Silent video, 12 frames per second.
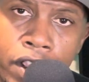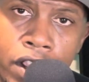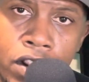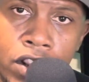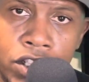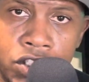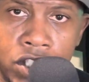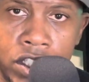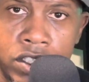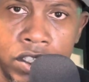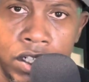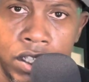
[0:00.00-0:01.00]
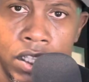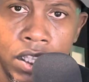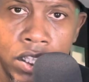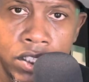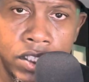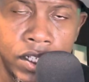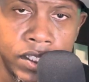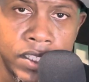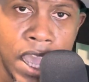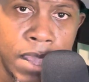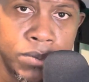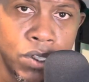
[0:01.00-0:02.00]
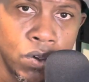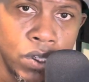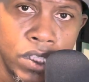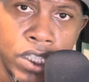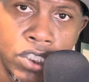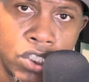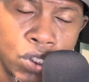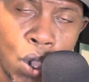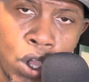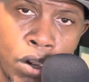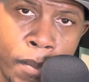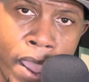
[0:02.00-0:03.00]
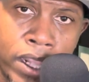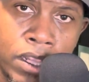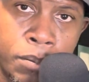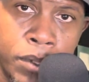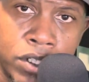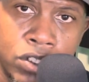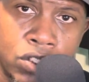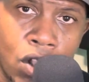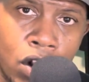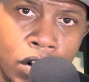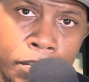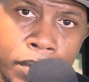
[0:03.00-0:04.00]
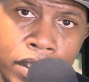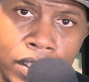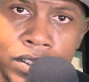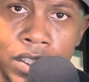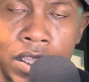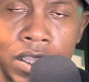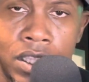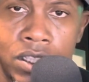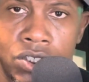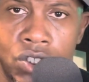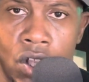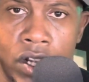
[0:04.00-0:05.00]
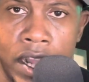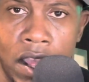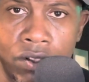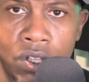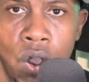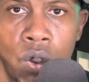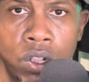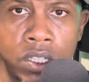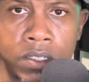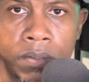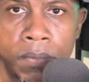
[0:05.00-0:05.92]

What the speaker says: here and adjust to the time zone and then just automatically be the starter because he started out in Oakland.